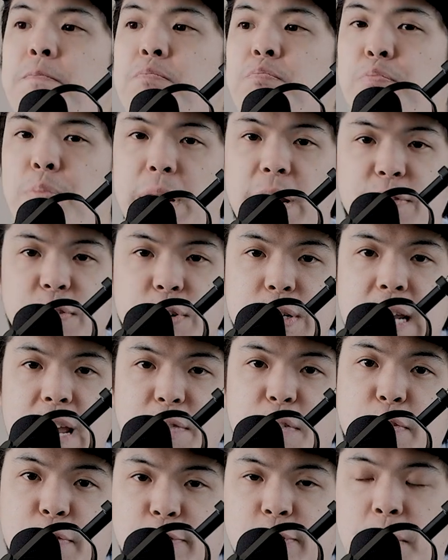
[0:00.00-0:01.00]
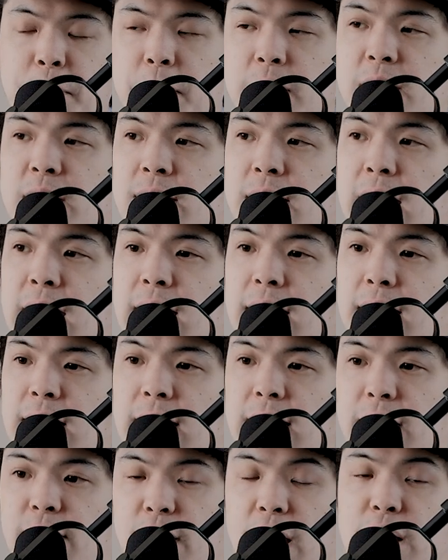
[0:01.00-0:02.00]
But if you never flip the steak,
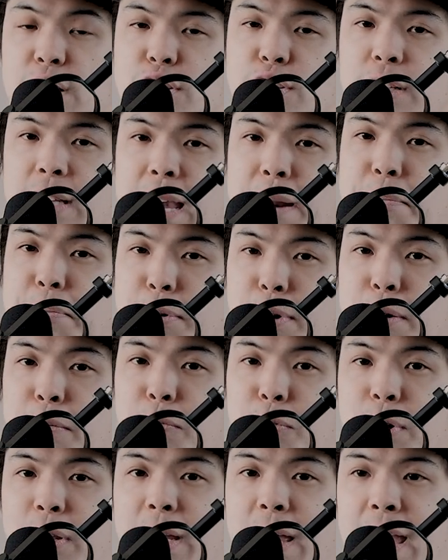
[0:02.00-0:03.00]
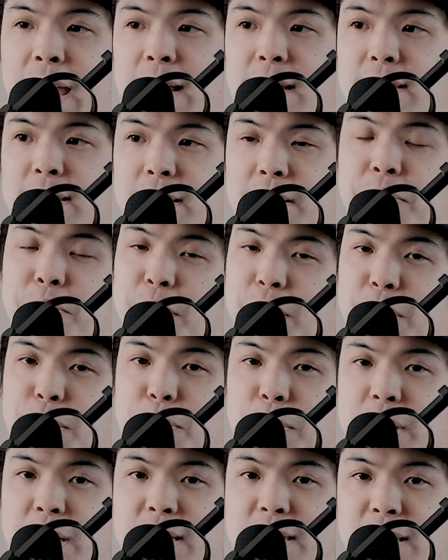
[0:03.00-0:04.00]
eventually that probe will hit what you
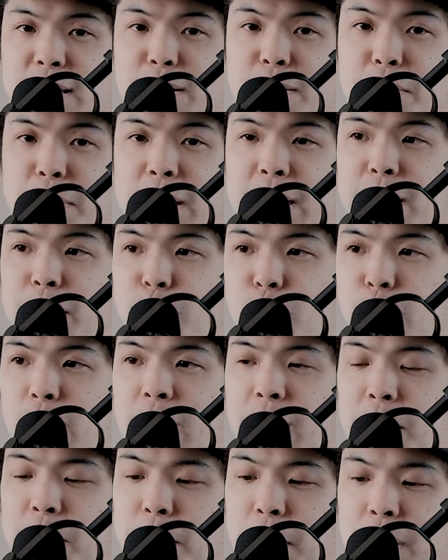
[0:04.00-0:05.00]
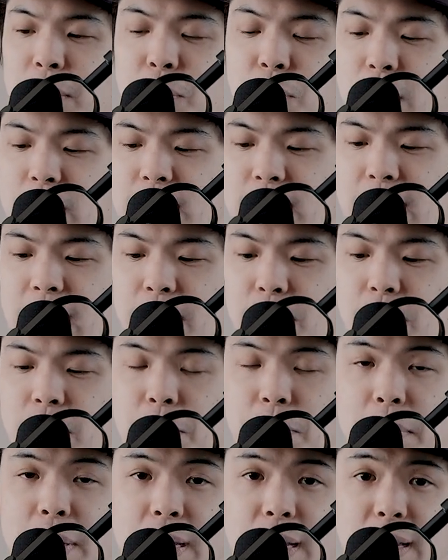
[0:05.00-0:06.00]
would consider medium rare, but one side will
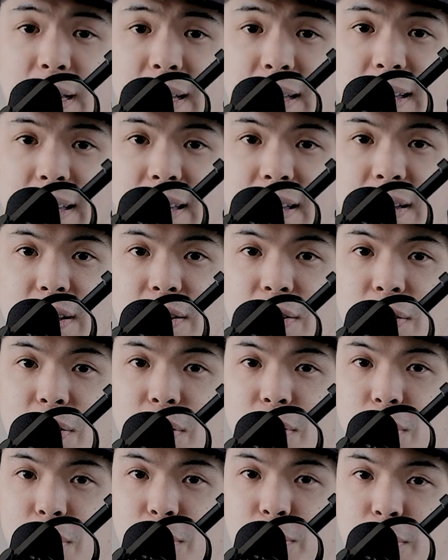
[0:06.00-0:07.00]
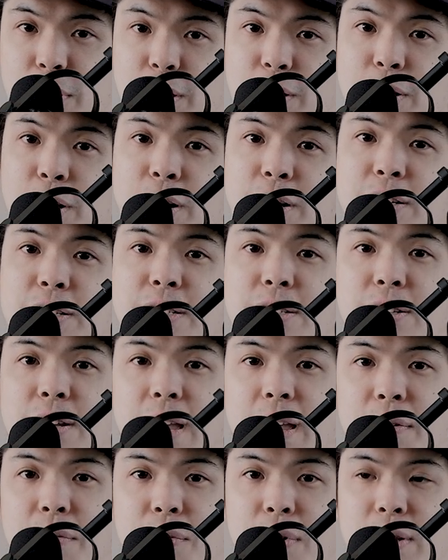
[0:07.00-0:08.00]
be overcooked
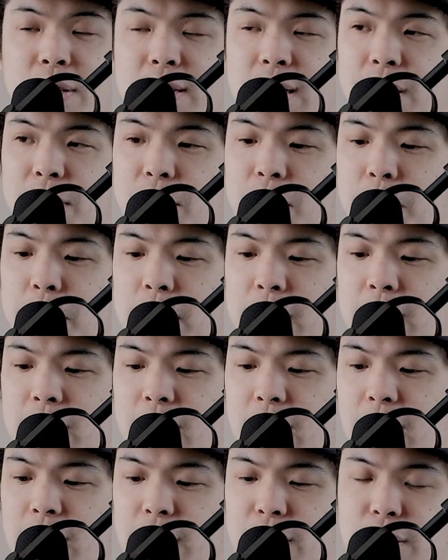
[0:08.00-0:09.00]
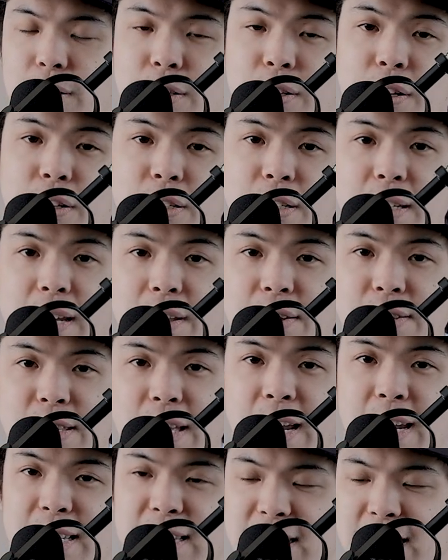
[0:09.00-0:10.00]
and one side will be undercooked. Now, it's
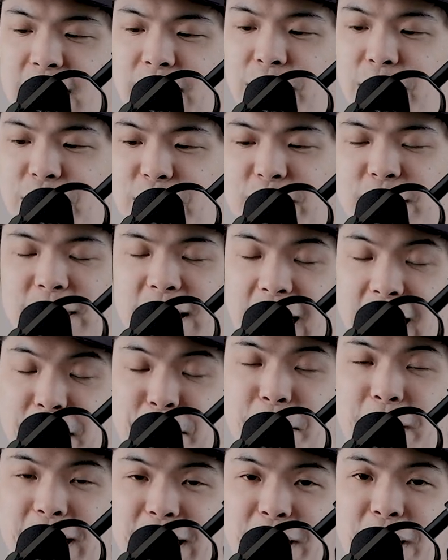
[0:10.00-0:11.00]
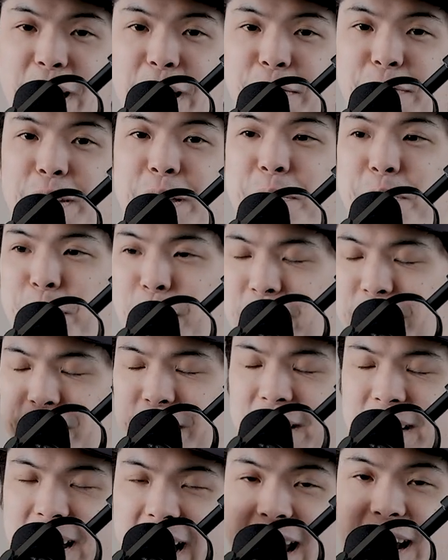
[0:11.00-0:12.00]
not necessarily the same in coffee, but you
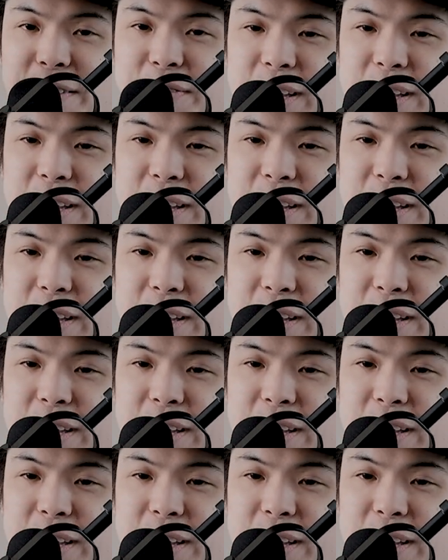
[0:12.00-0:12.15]
can kind of